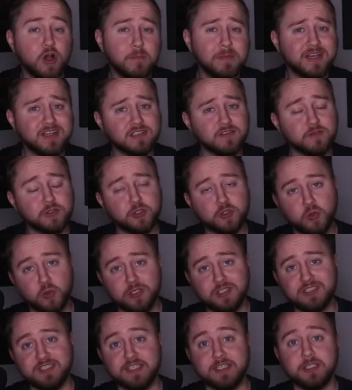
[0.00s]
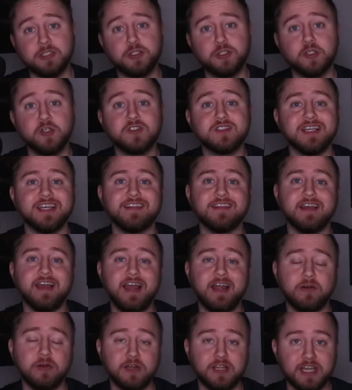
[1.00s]
because of Schnorr signatures and the
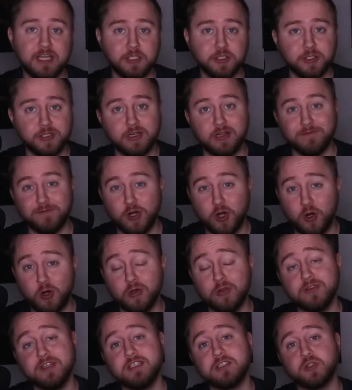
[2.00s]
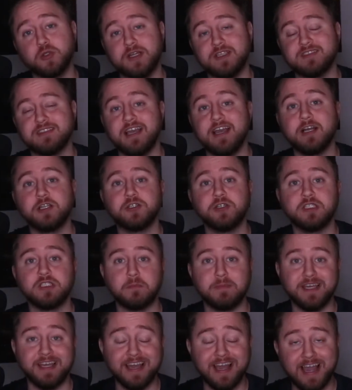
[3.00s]
aggregation of all these transactions
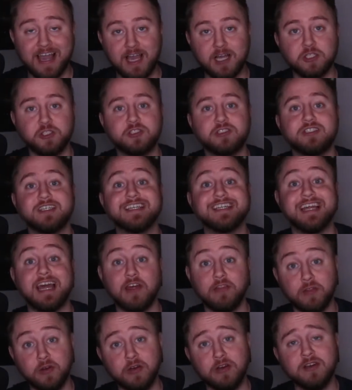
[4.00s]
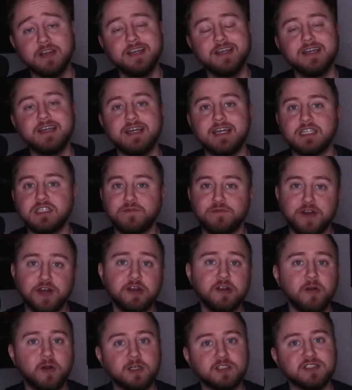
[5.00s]
being hashed together, it's very
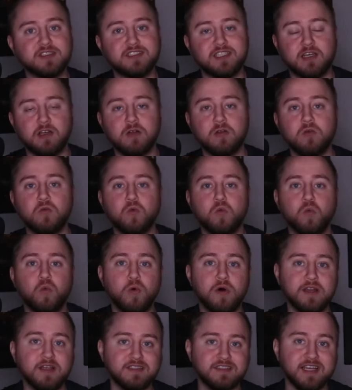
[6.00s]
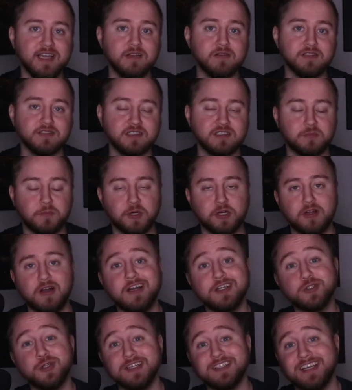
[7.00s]
hard to tell what exactly is a smart
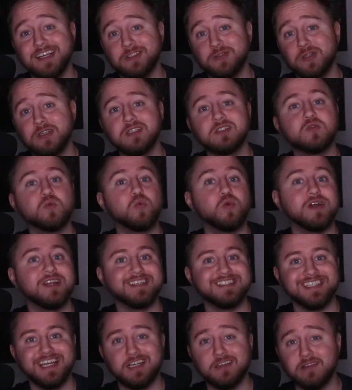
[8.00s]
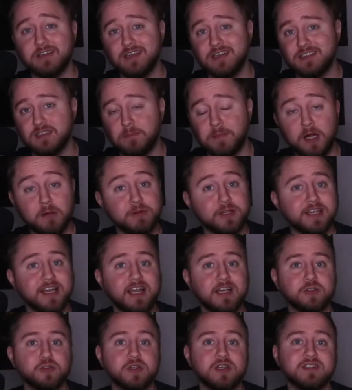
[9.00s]
contract address, what exactly is a public
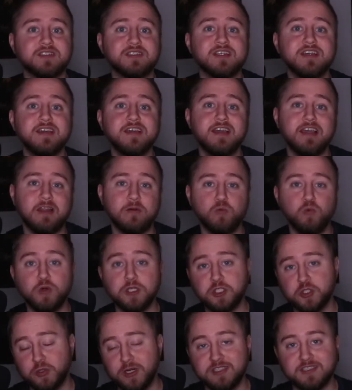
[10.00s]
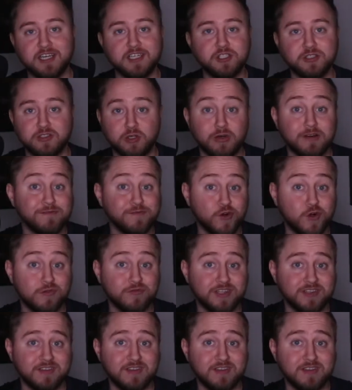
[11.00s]
address, and which transactions are involved in